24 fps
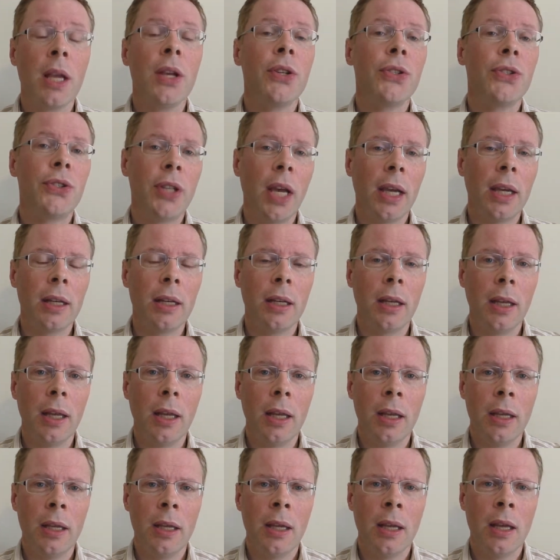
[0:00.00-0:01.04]

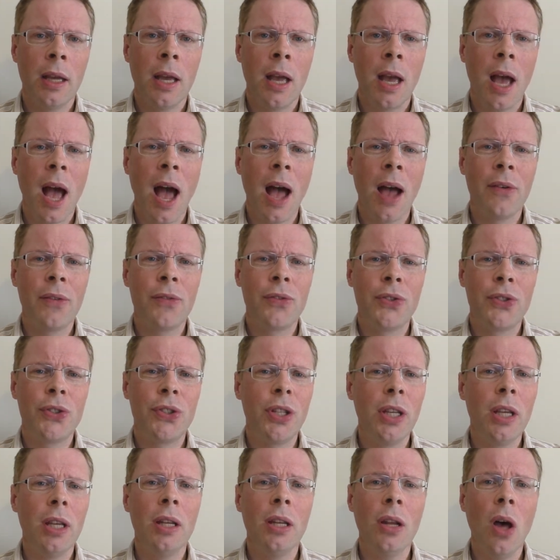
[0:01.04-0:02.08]
Secondly, I've
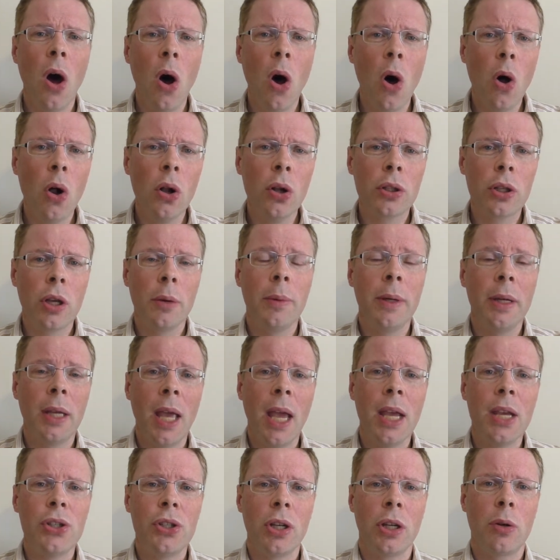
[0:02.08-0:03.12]
seen old
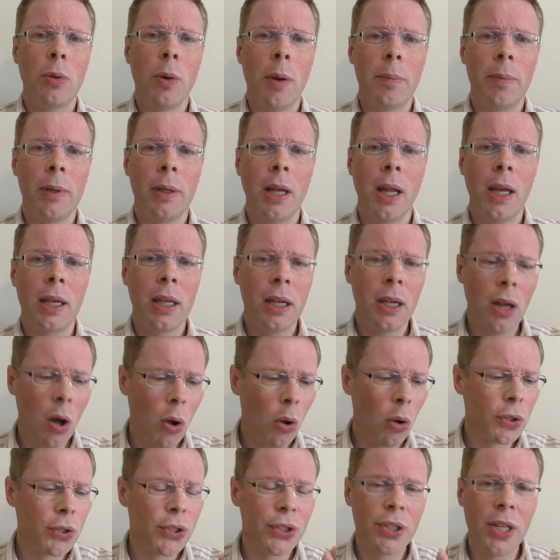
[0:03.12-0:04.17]
communication equipment, like an
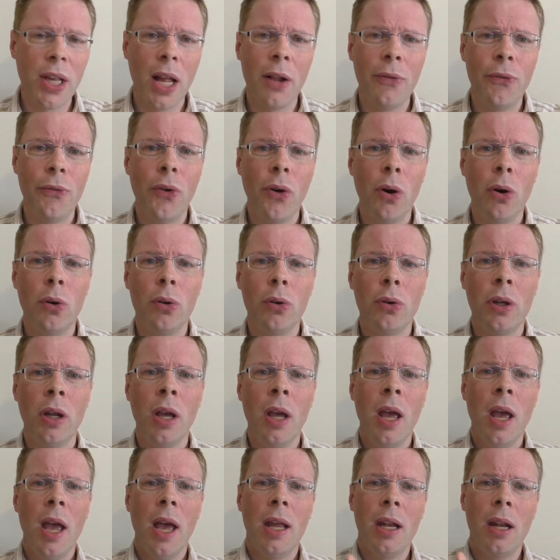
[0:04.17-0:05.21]
old cell phone,
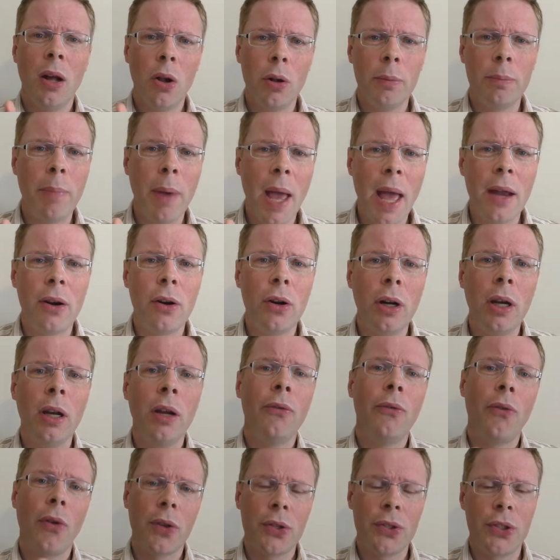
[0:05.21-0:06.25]
an old battery
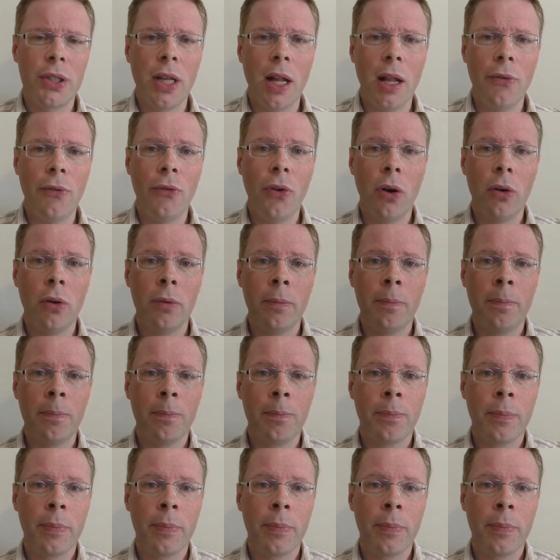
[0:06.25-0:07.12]
for the cell phone,